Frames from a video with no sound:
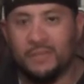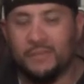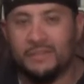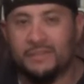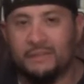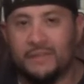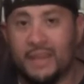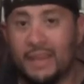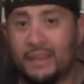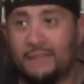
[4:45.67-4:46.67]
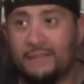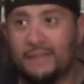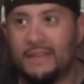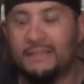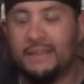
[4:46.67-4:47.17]
like myself
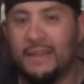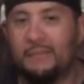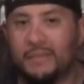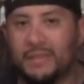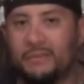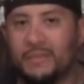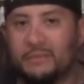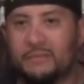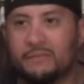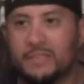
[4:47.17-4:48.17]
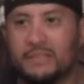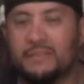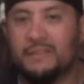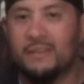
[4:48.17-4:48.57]
that did not play it when it was released,